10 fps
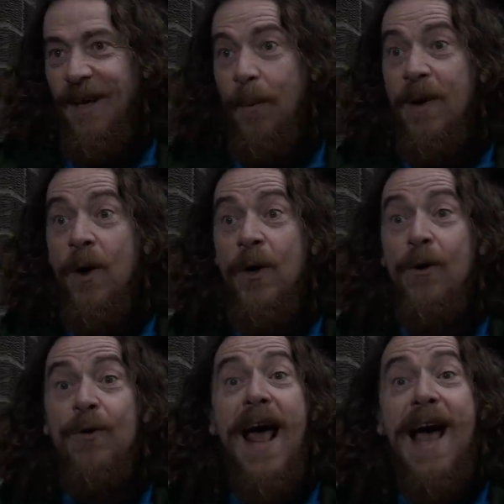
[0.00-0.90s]
We're on a
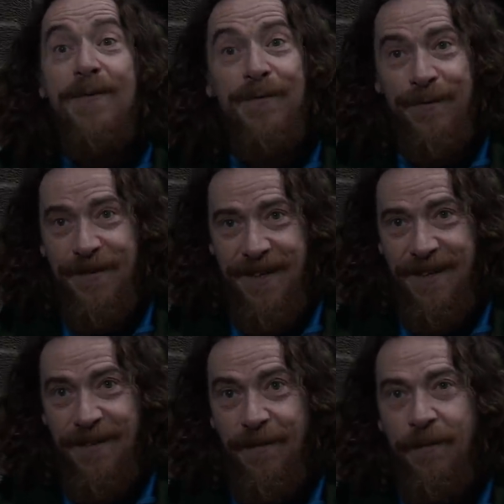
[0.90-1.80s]
raft,
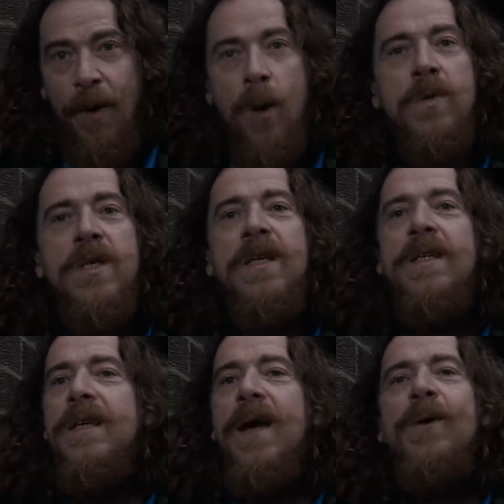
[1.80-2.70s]
floating
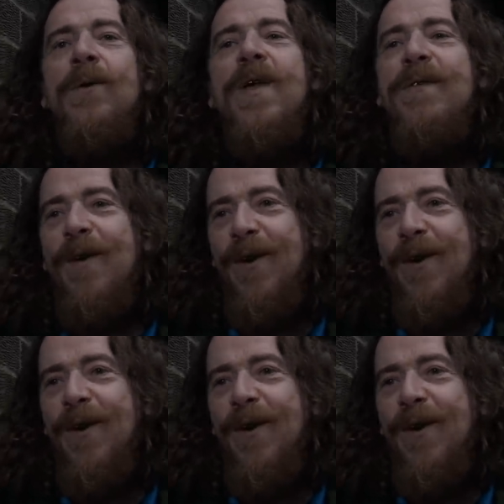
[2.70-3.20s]
down a river.